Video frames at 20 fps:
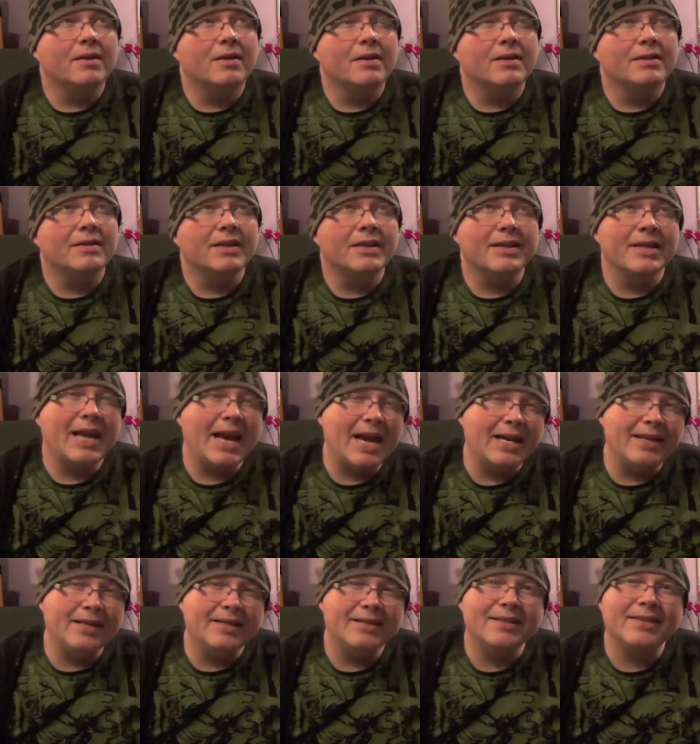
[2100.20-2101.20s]
is it
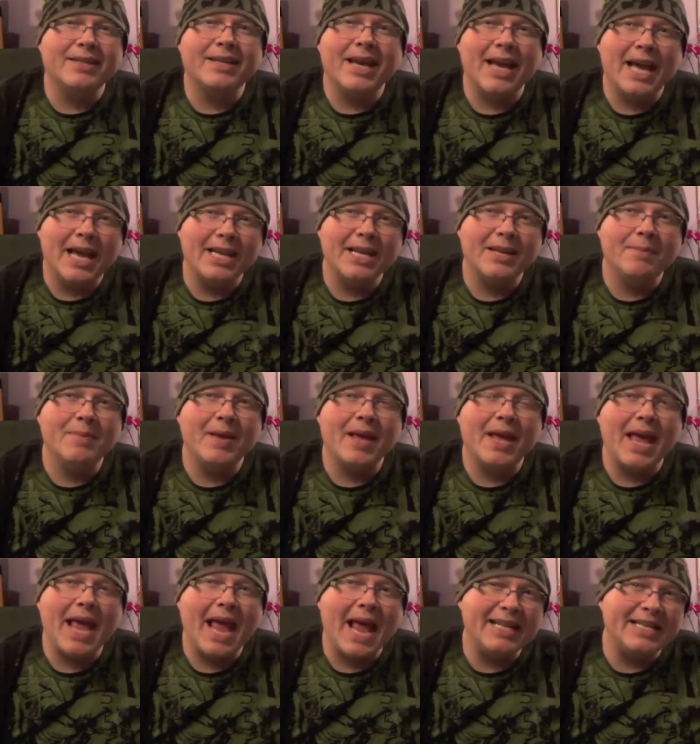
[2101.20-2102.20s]
Canis Canem
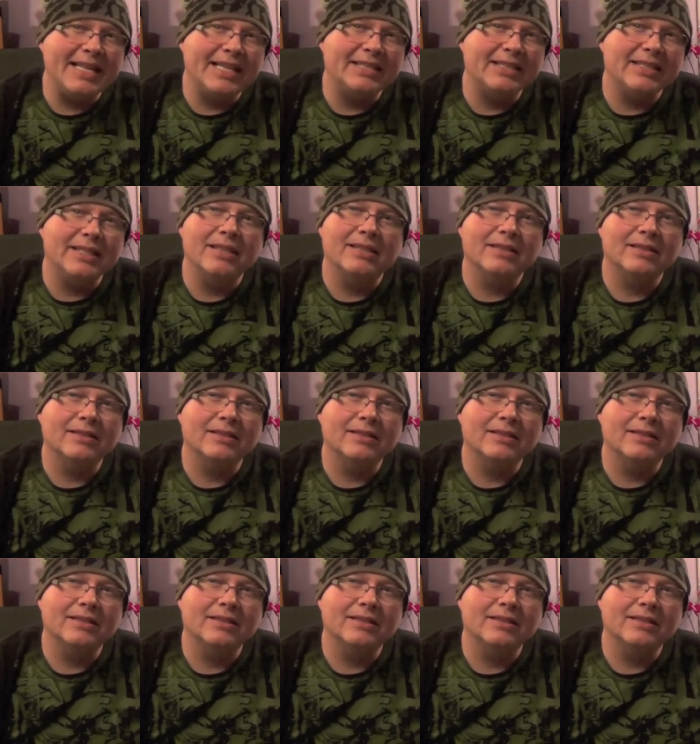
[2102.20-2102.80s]
Edit?